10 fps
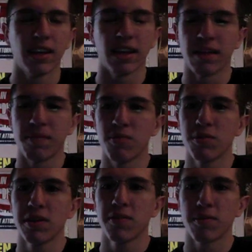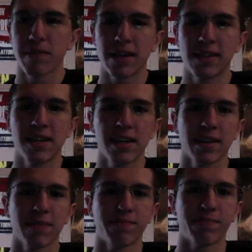can be really romantic.
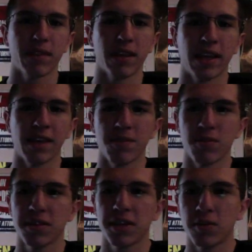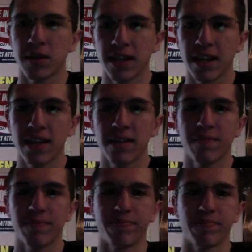It can be really gritty.
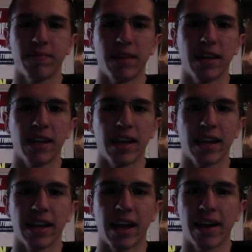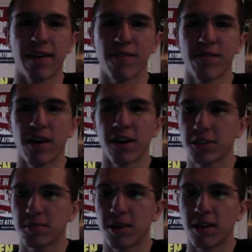It can have
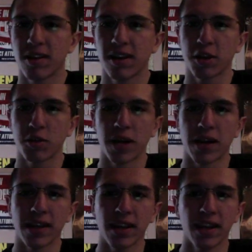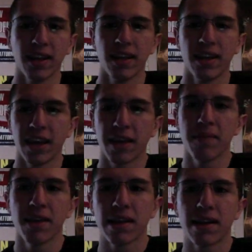awesome monologue throughout it. It can
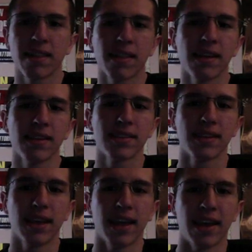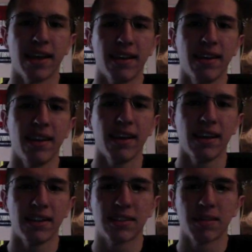be a lot of things, and
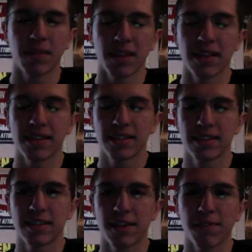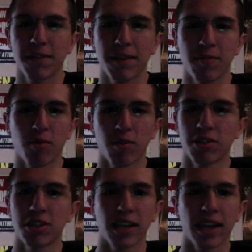it's something that's definitely worth
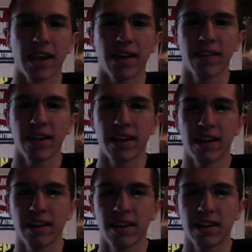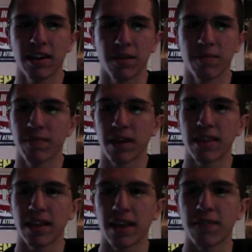checking out. And I
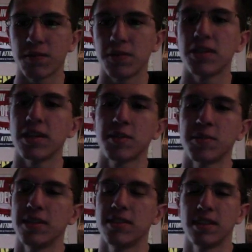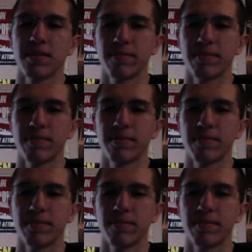think everyone should experience it